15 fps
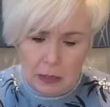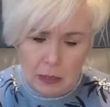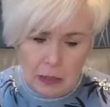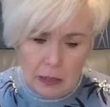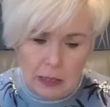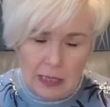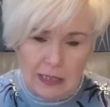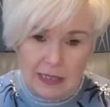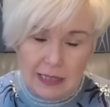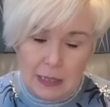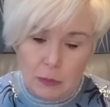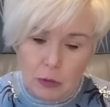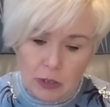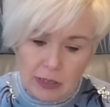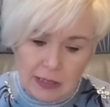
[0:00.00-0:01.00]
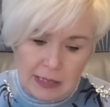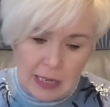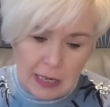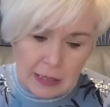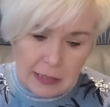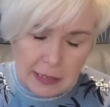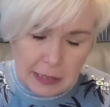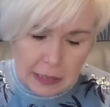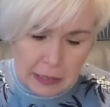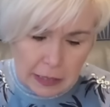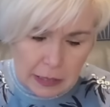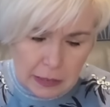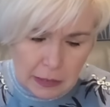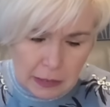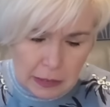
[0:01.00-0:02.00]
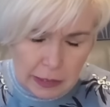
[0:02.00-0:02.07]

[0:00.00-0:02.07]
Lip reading: Let's see what the sizing is.